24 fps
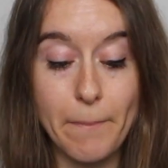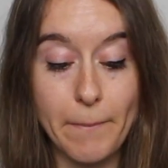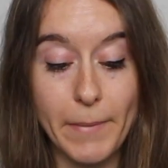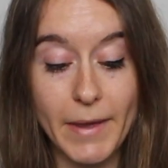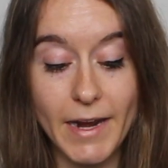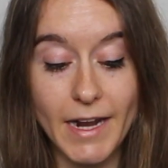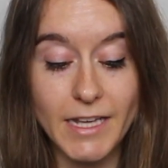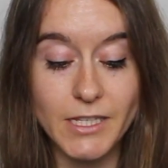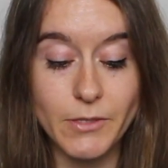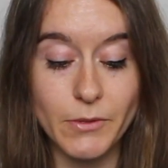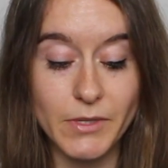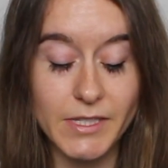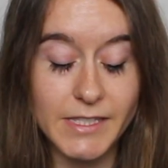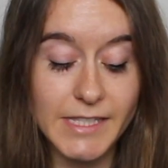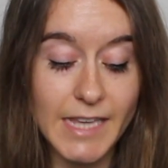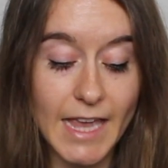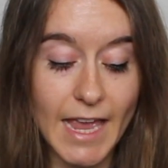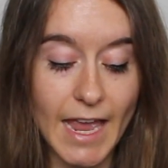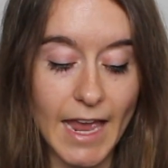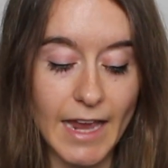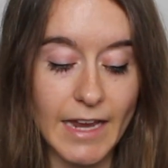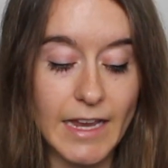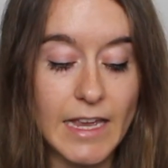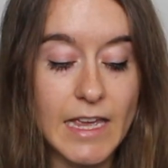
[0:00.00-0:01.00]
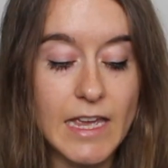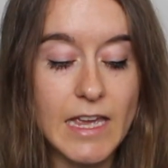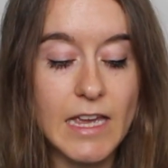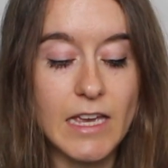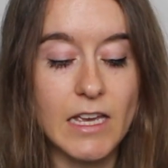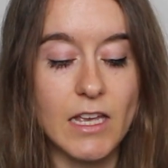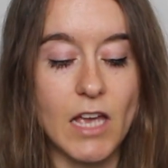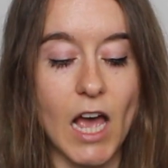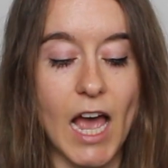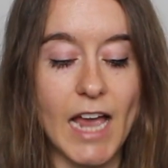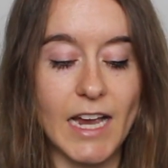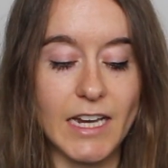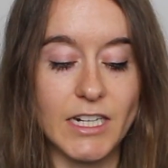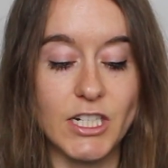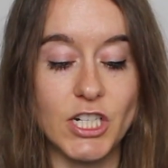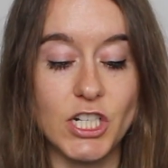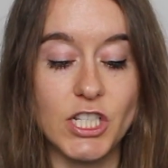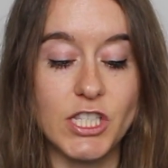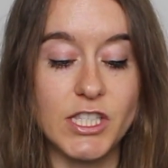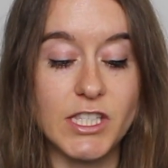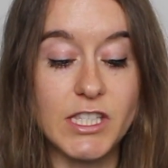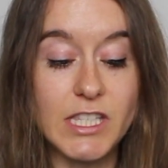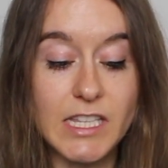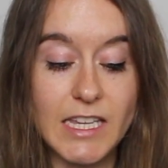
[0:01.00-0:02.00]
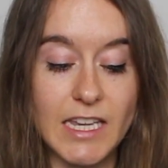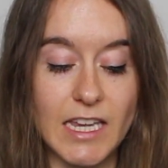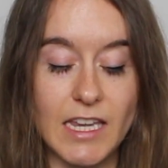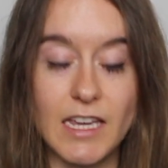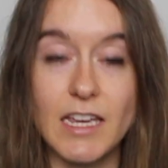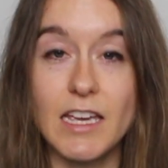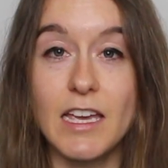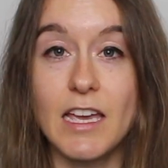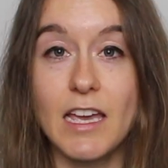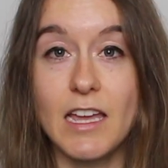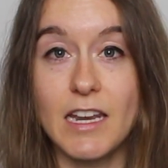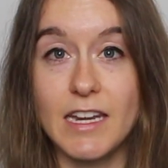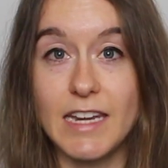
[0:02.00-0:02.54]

But as I was saying, I can just see